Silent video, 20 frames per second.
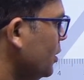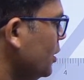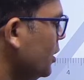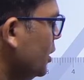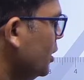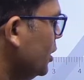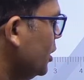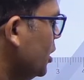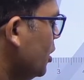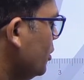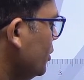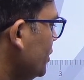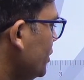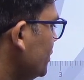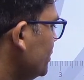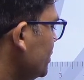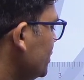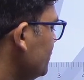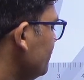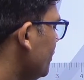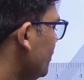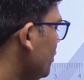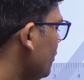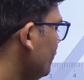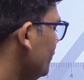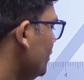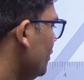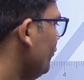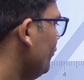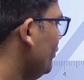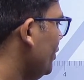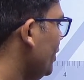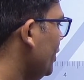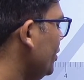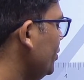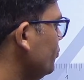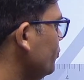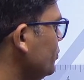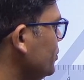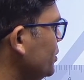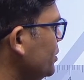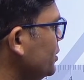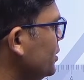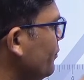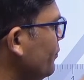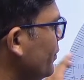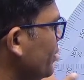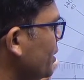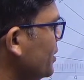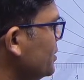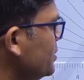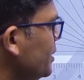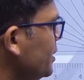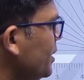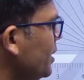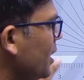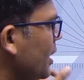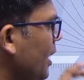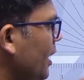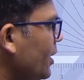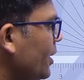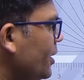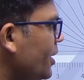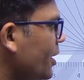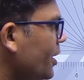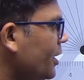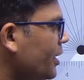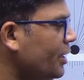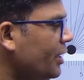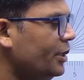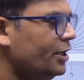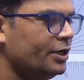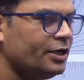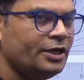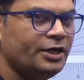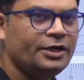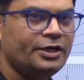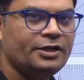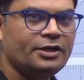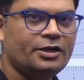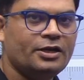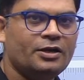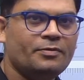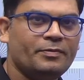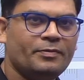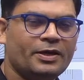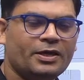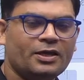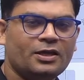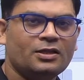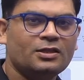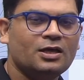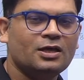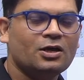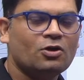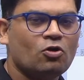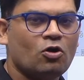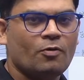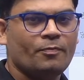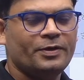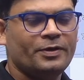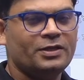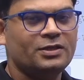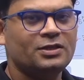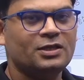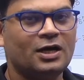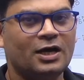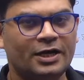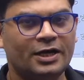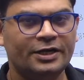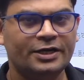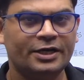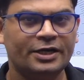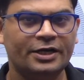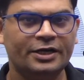now this is one of the way using the, we can say, alternate interior, copying the alternate